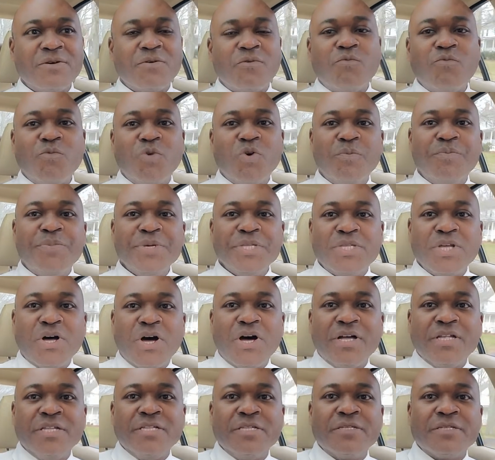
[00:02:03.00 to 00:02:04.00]
we'll be
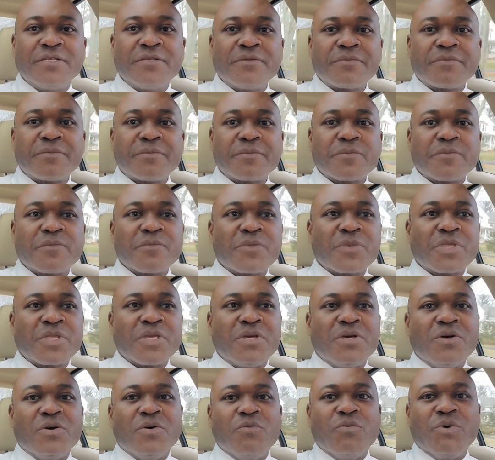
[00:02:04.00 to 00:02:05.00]
done
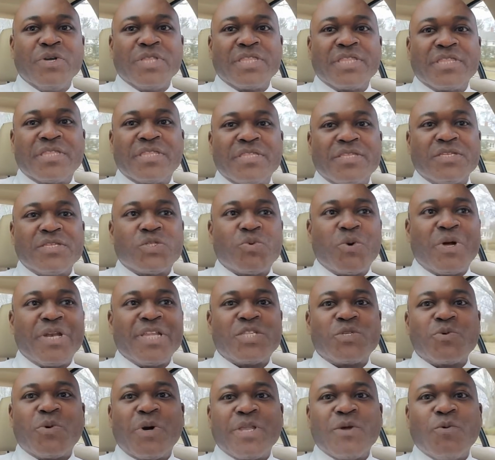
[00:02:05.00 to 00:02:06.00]
with
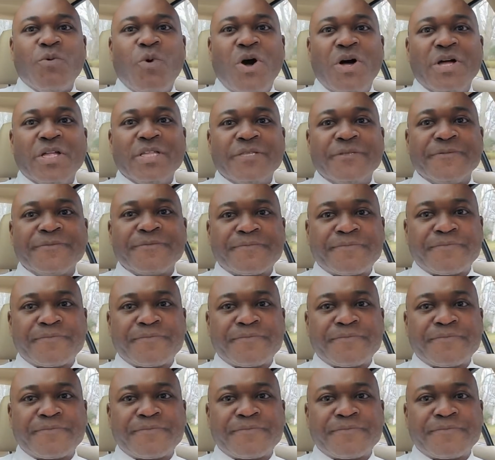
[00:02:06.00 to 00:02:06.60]
2021,